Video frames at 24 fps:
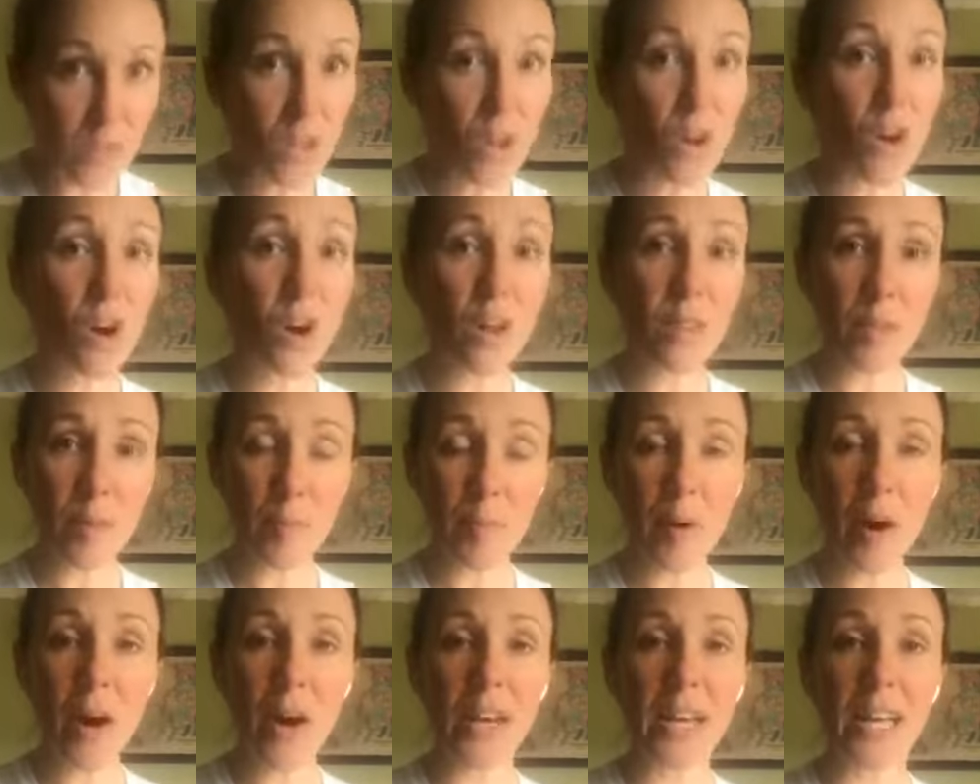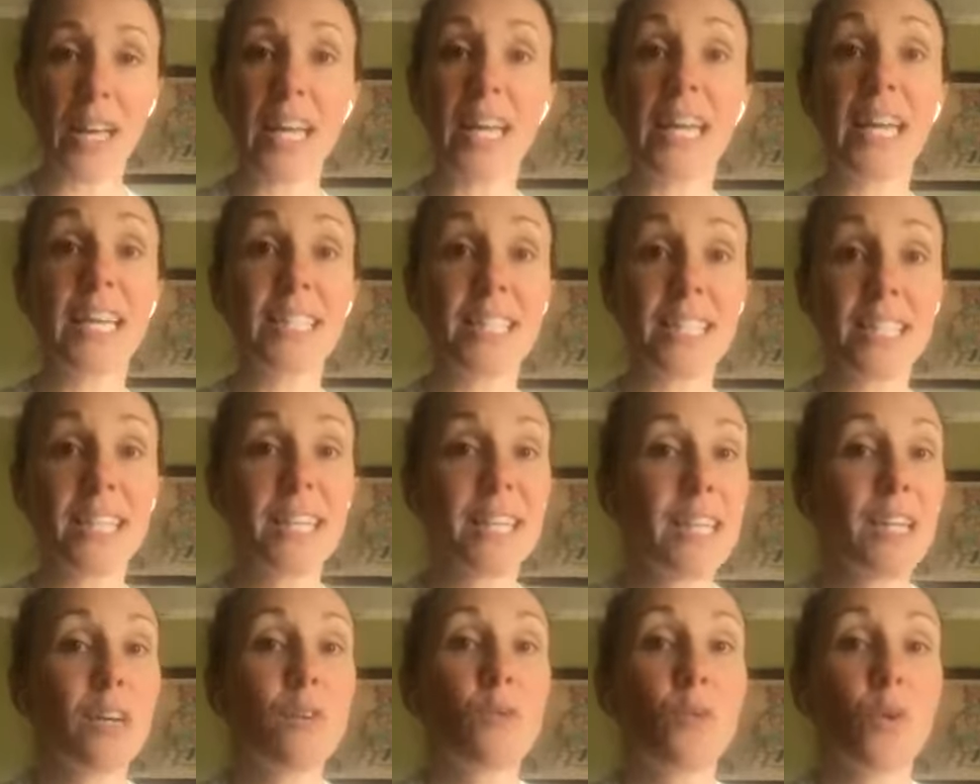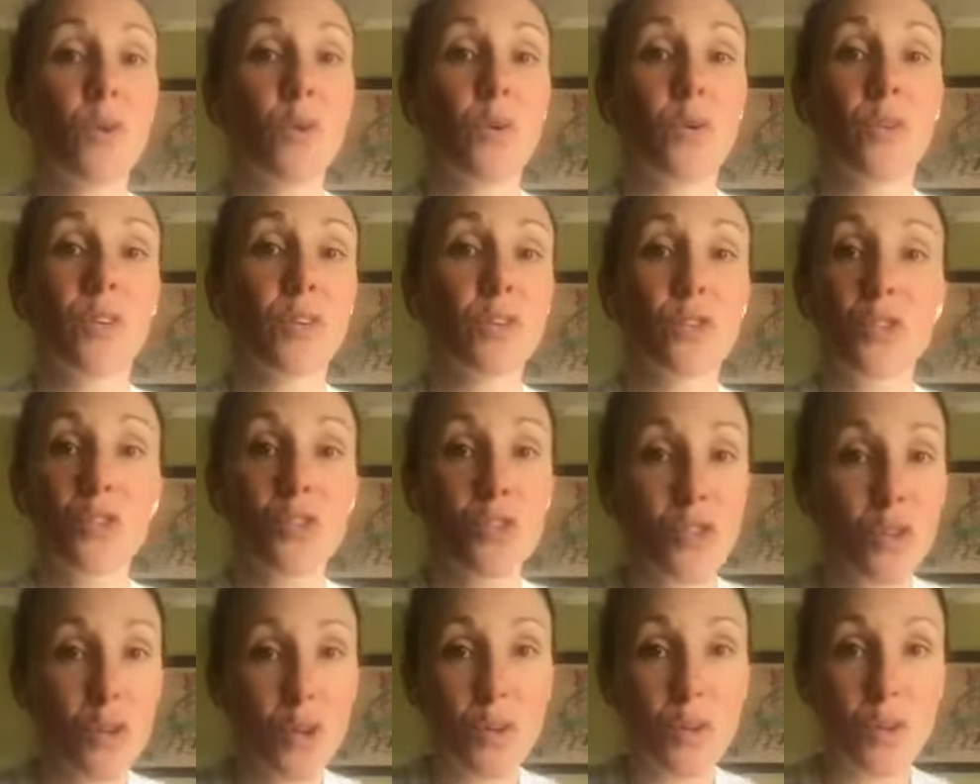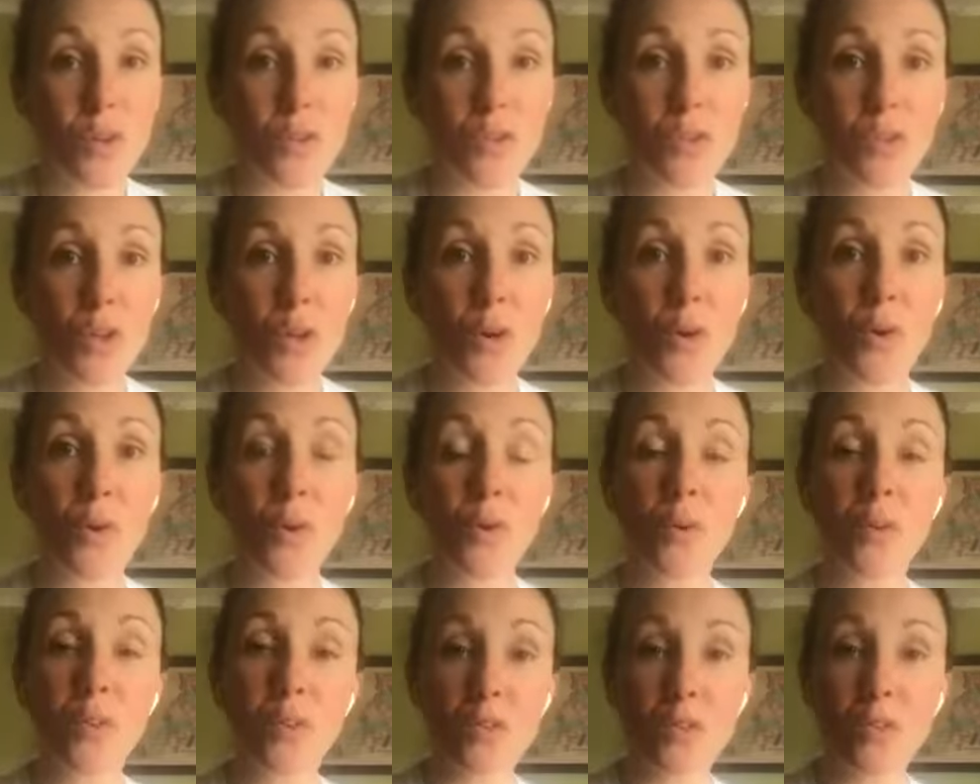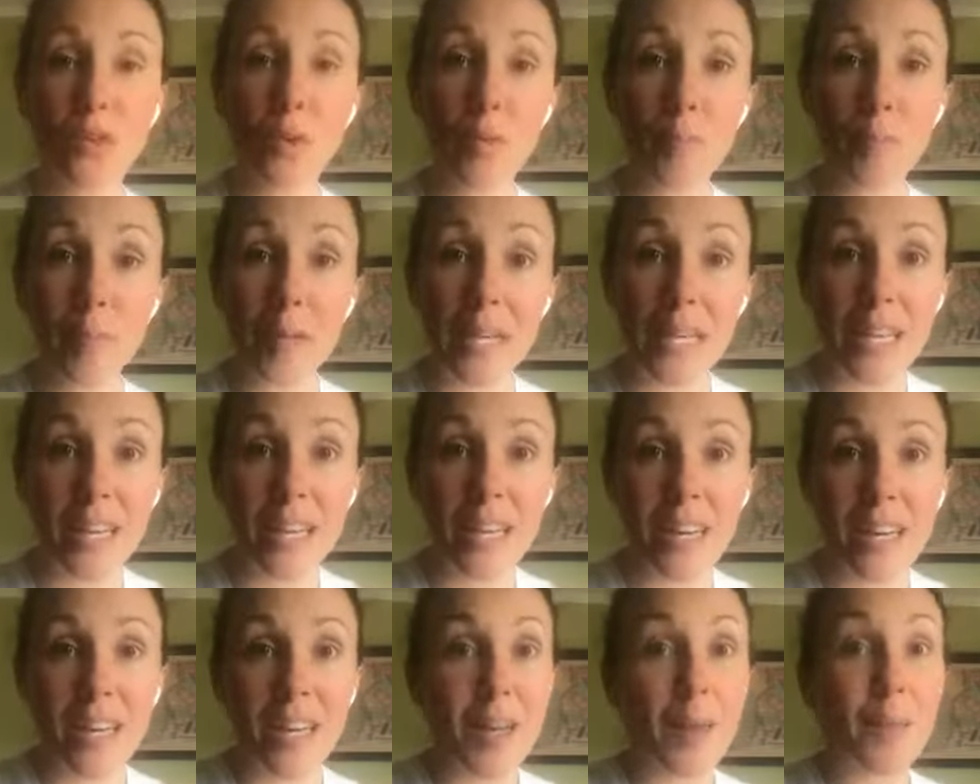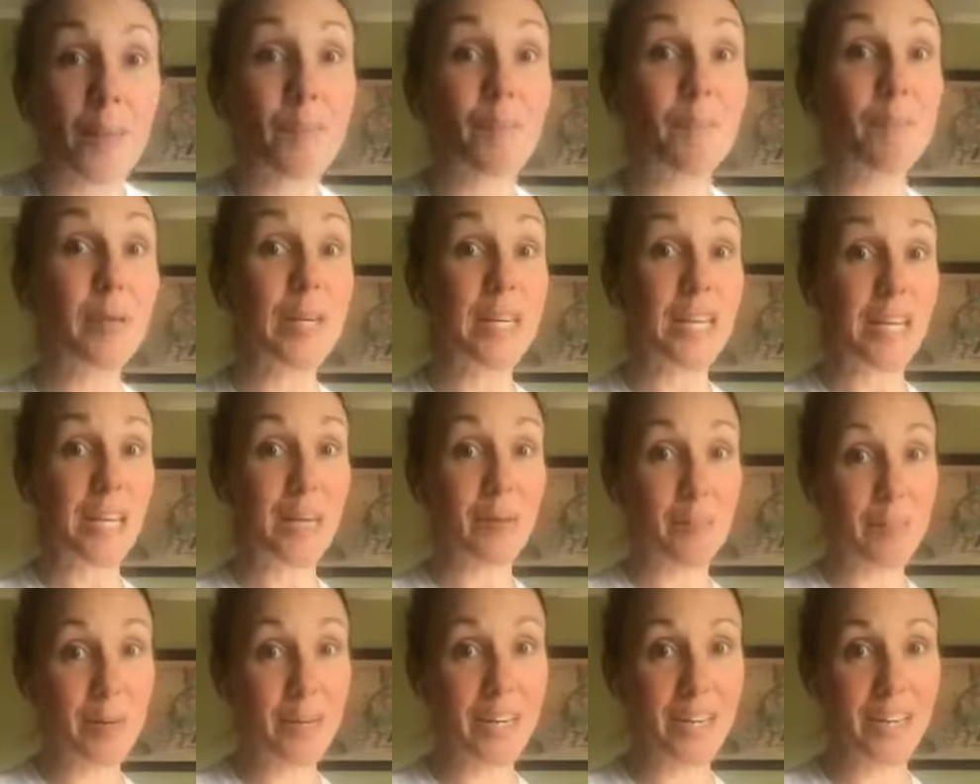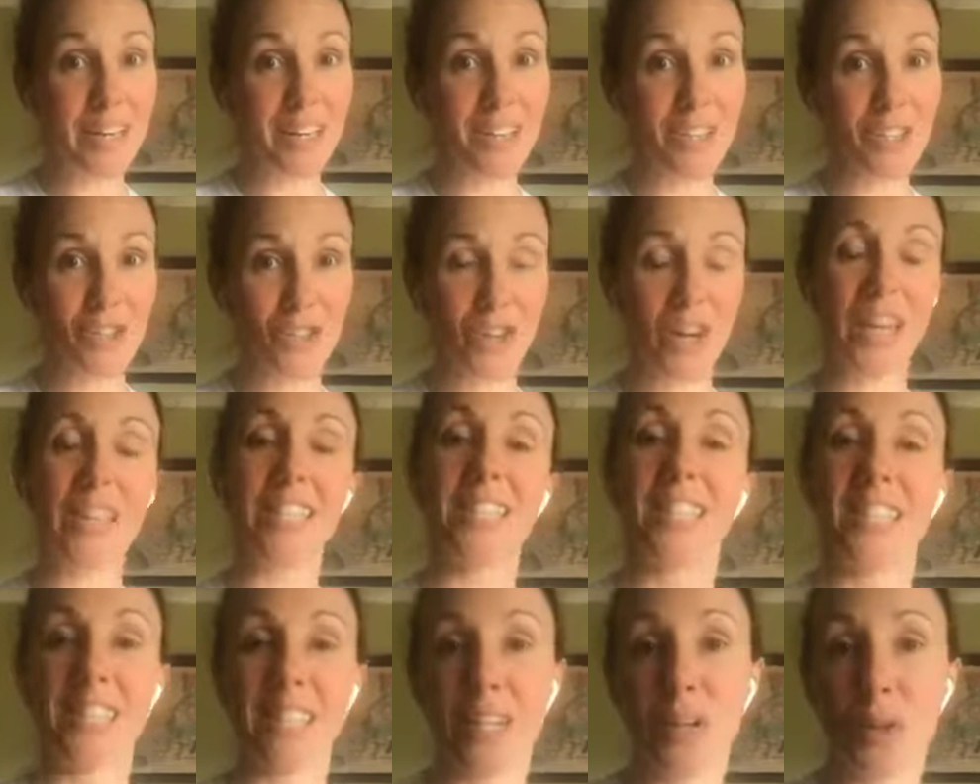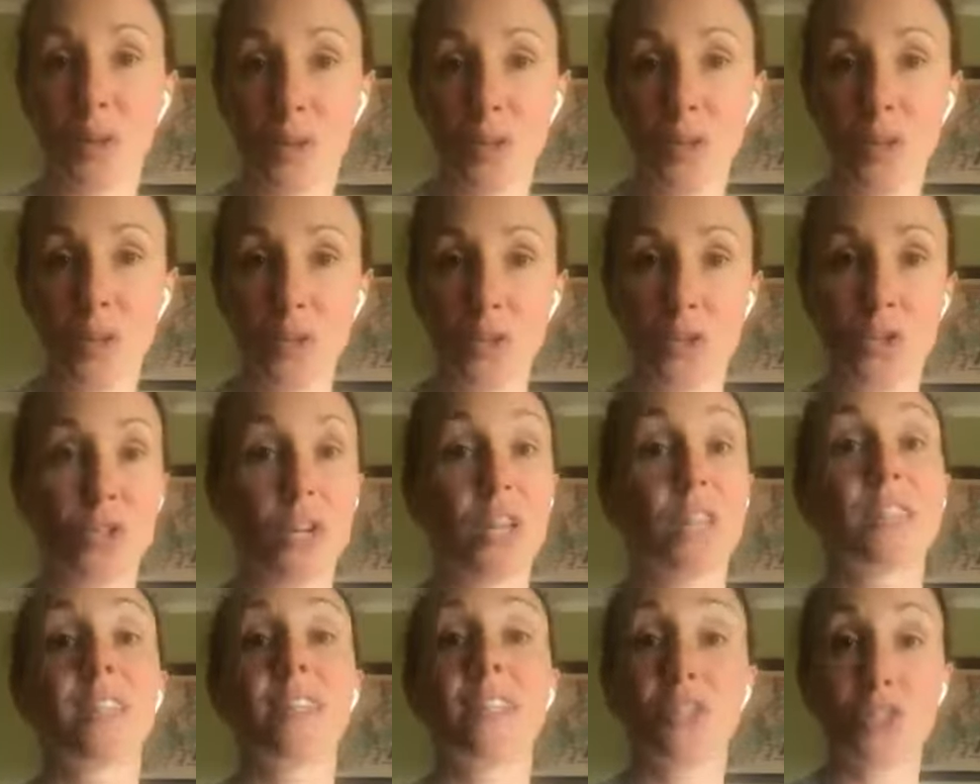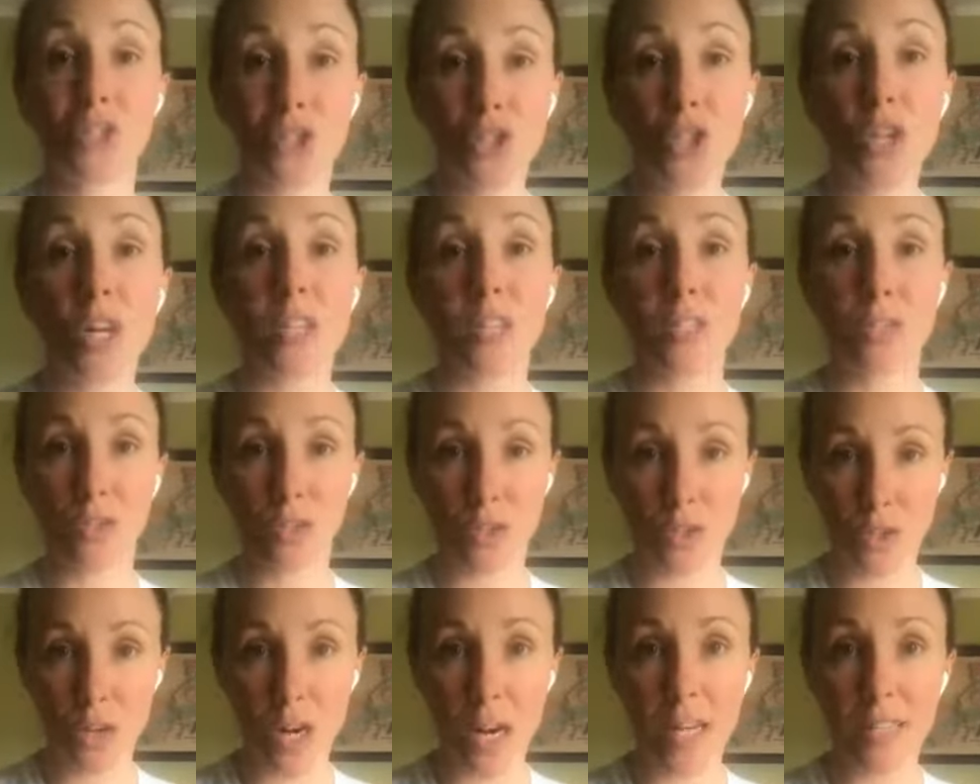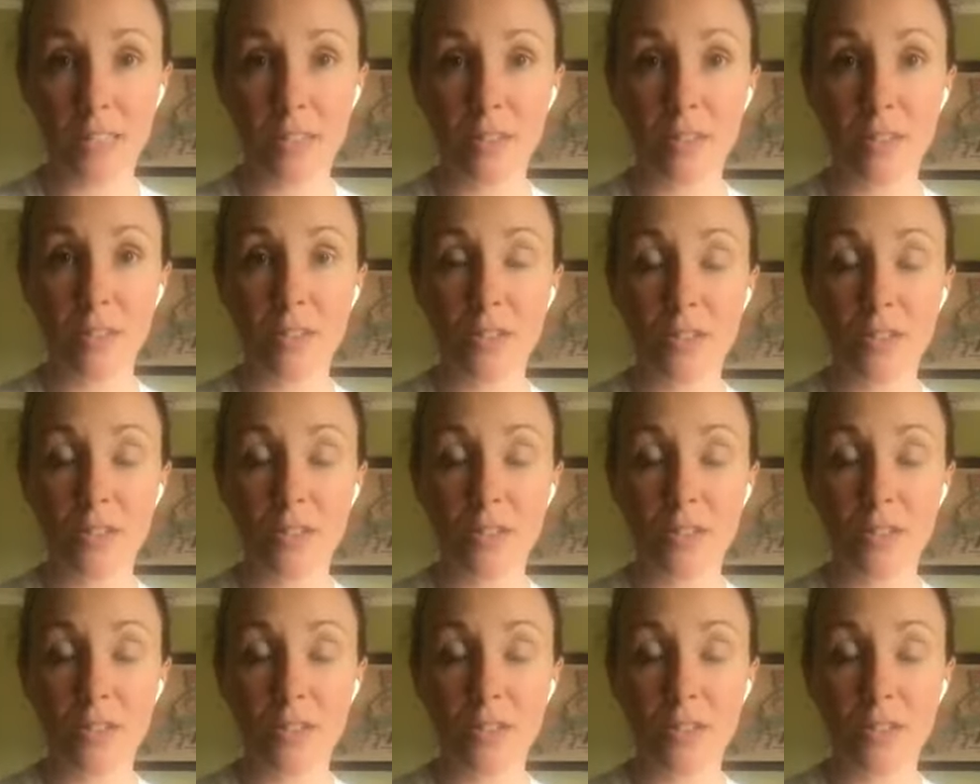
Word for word: on the body. It's equal. There's you know there's no there's no big big big stress and little little stress. It's just stress.